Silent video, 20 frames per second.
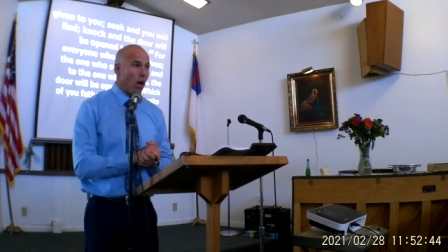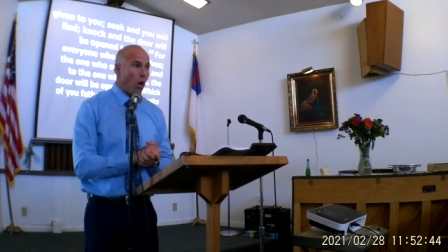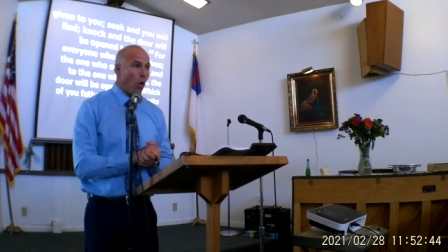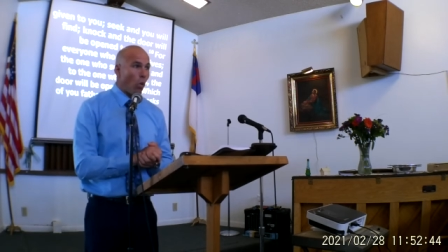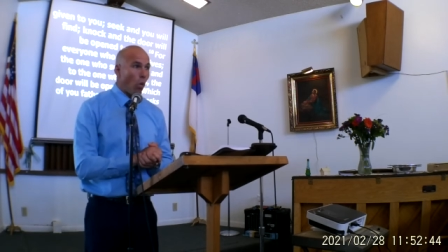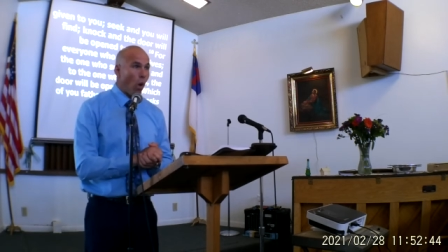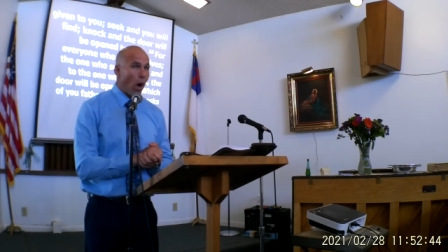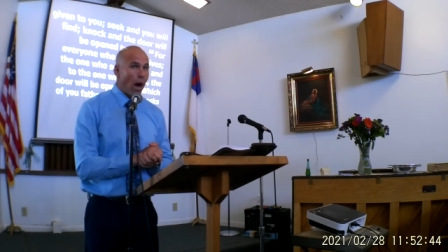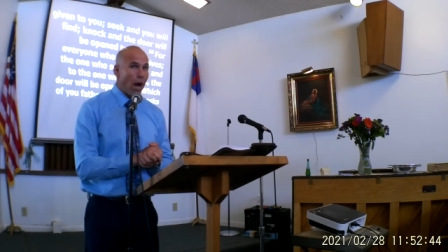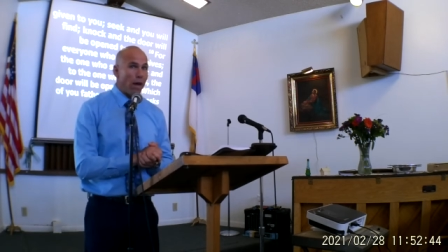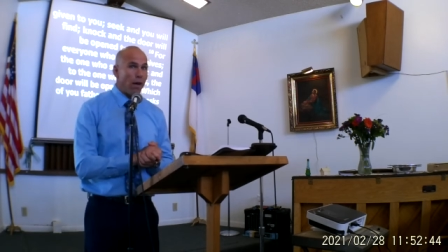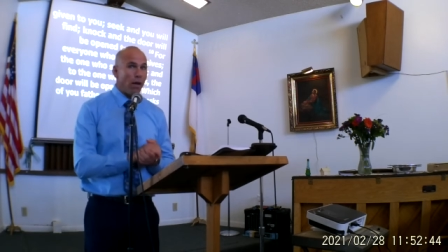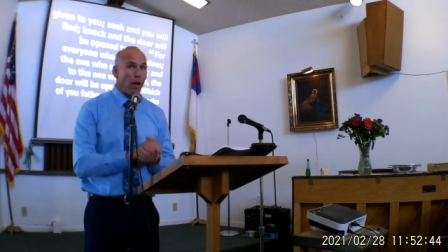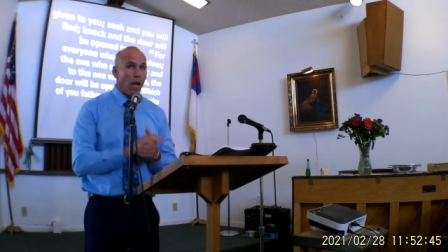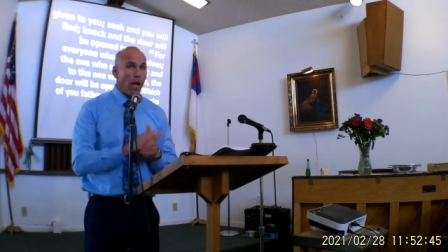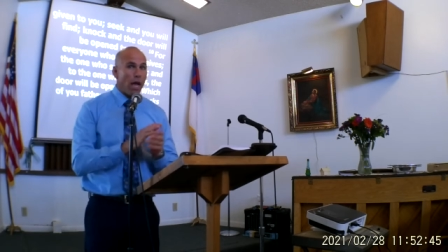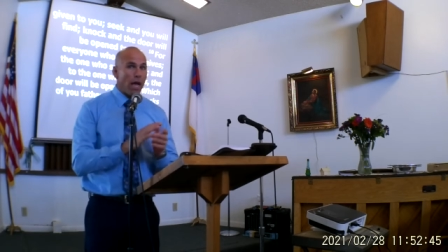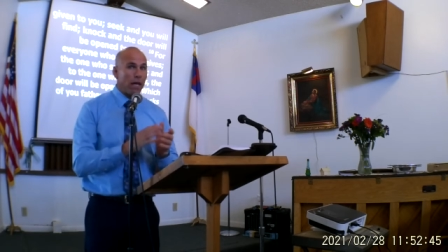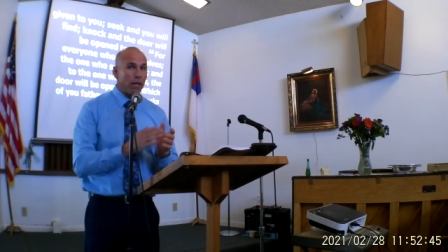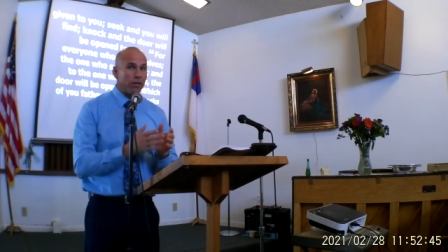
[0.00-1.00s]
Why?
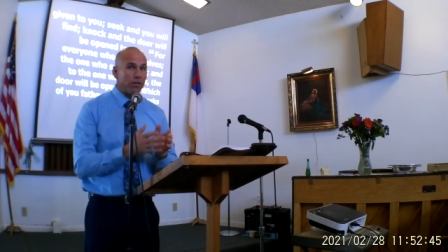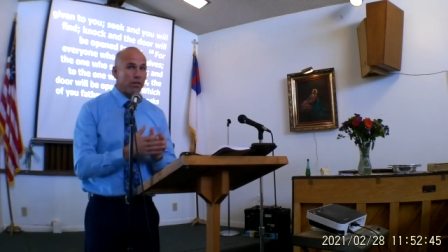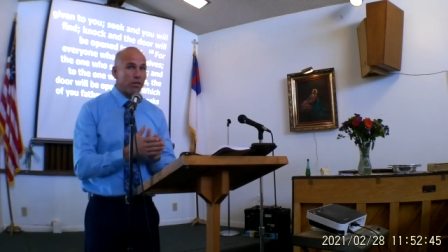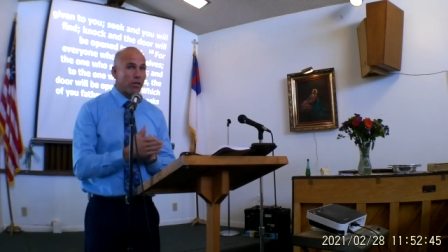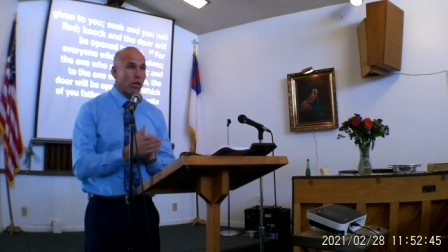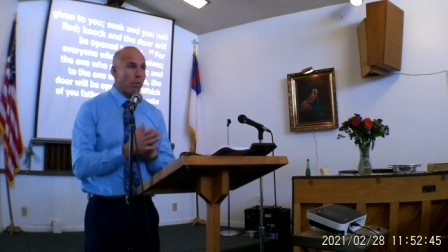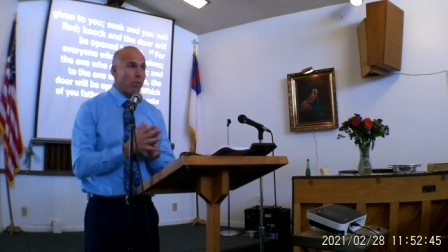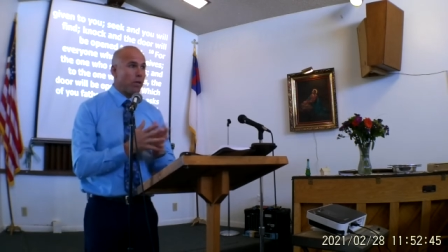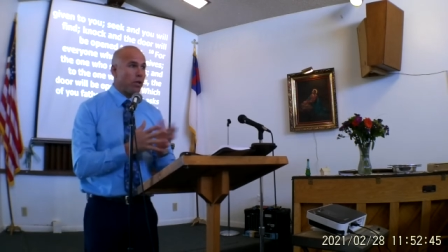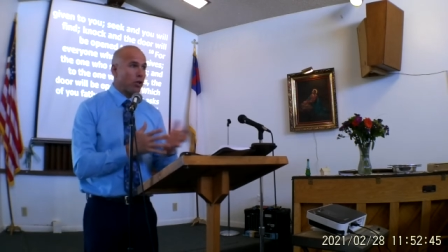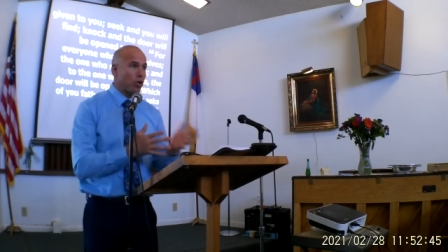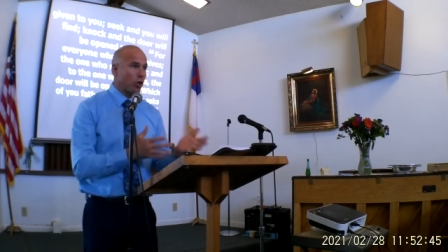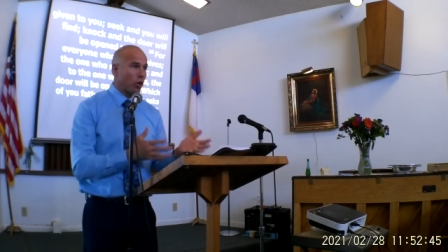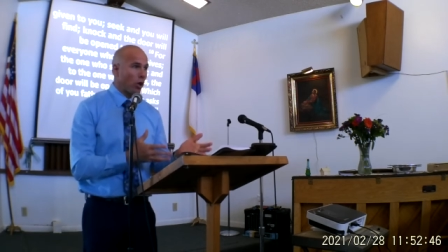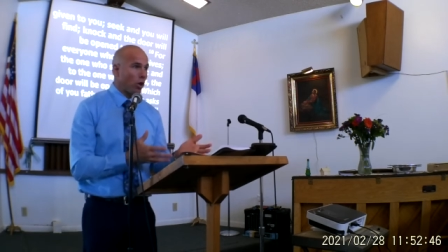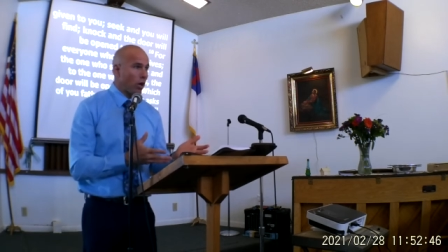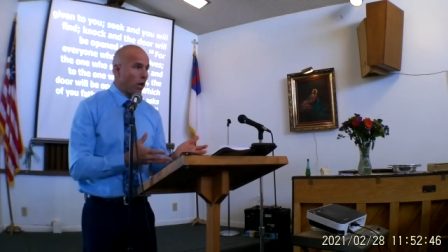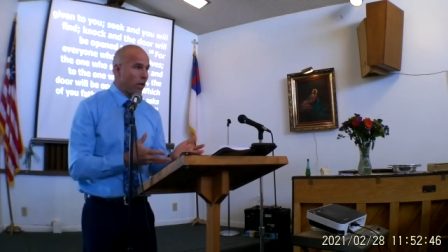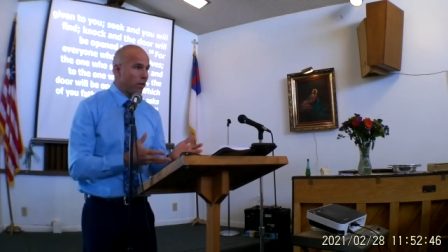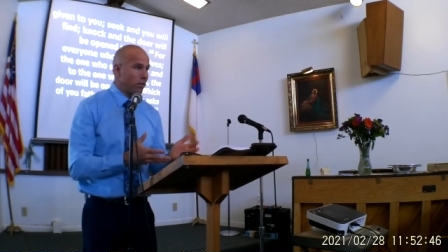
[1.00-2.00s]
It's to
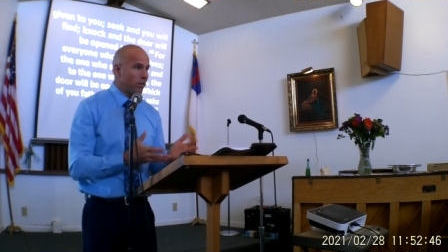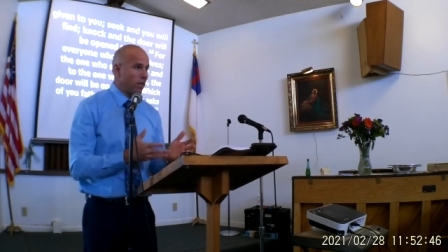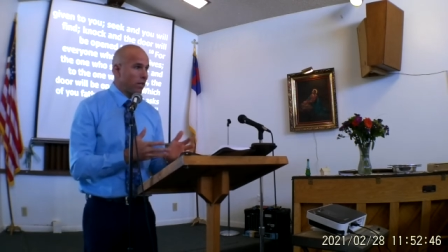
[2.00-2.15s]
mature us.